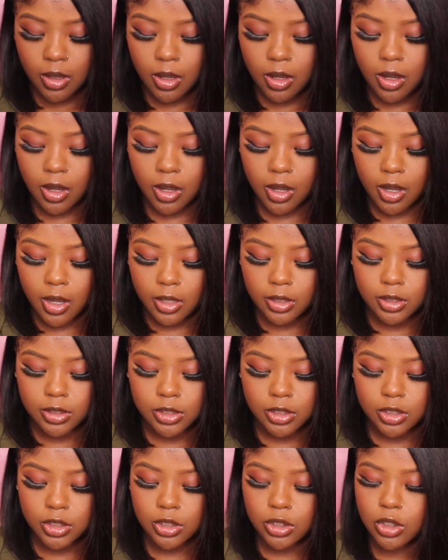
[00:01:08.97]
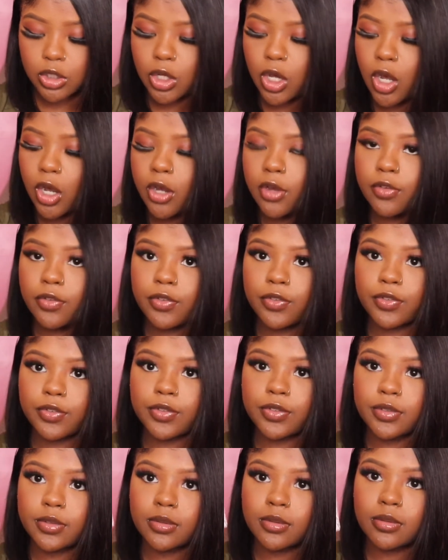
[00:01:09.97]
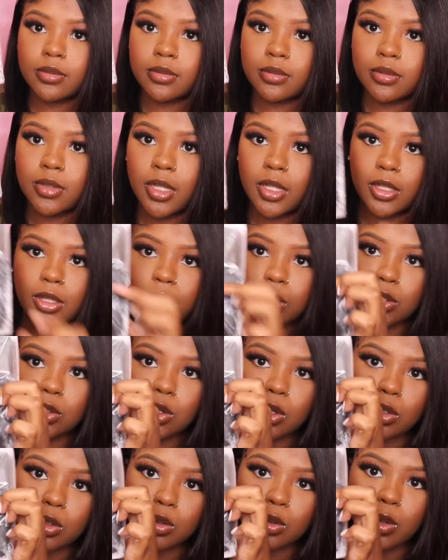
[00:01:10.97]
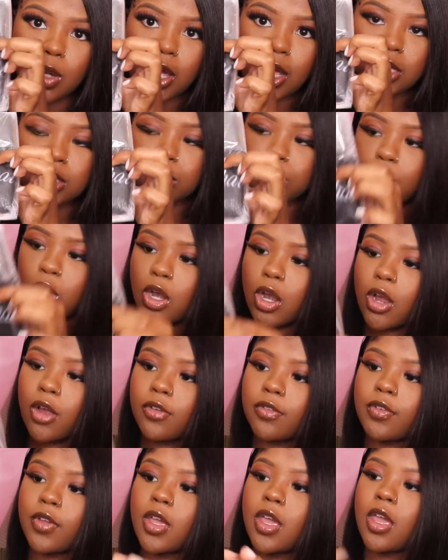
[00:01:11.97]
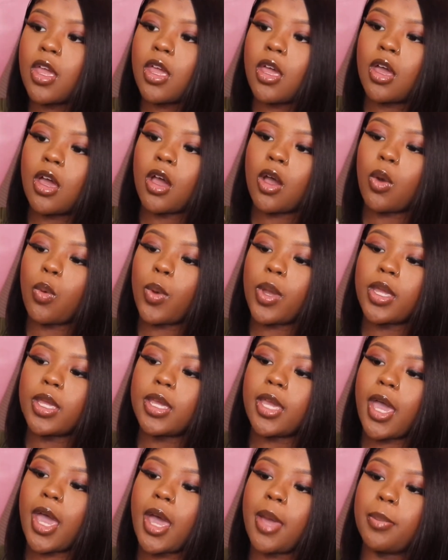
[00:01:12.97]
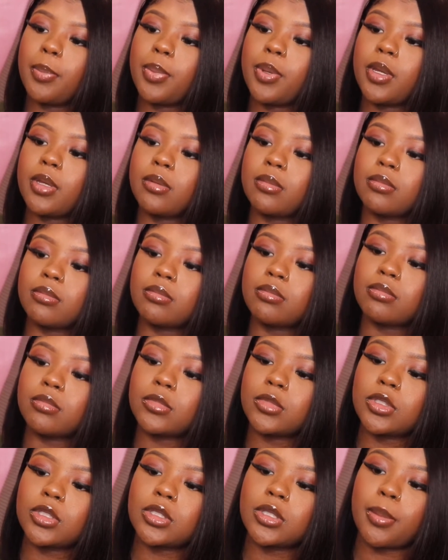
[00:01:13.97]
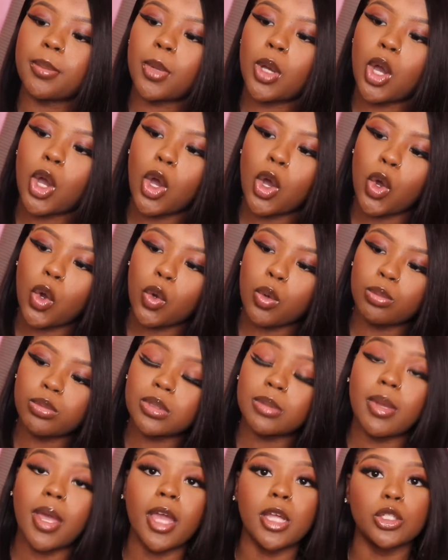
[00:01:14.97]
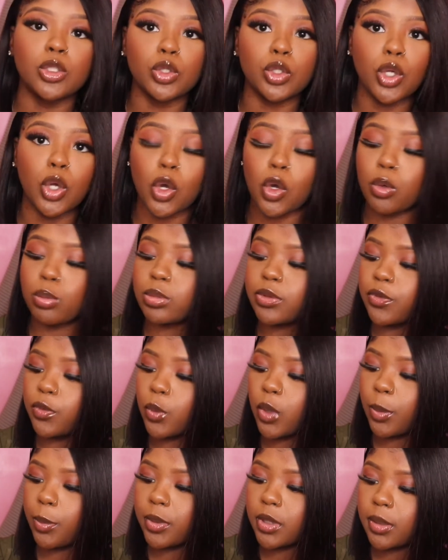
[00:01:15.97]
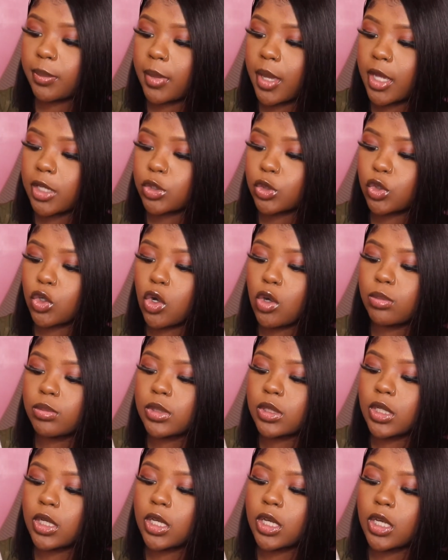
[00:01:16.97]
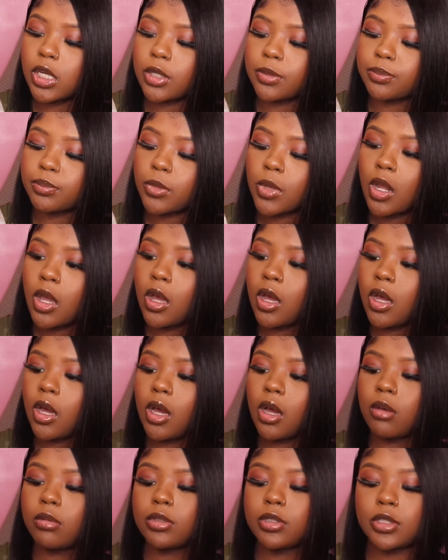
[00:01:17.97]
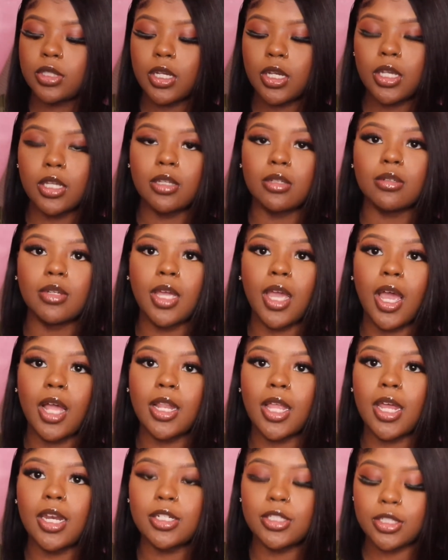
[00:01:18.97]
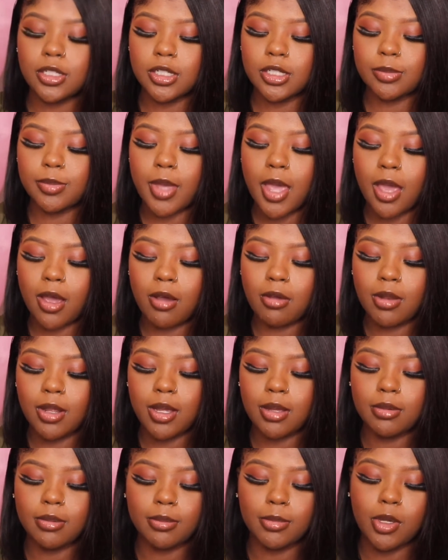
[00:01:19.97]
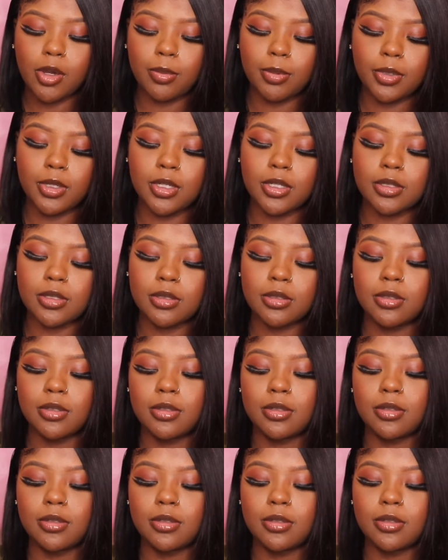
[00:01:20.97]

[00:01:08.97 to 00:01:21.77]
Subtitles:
a scarf, like, you know, a little edge scarf, a wig cap, some combs, some extra combs if you want to put them extra combs in there. Oh shit, it got a lot of shit in this bag. Hold up, let me open this.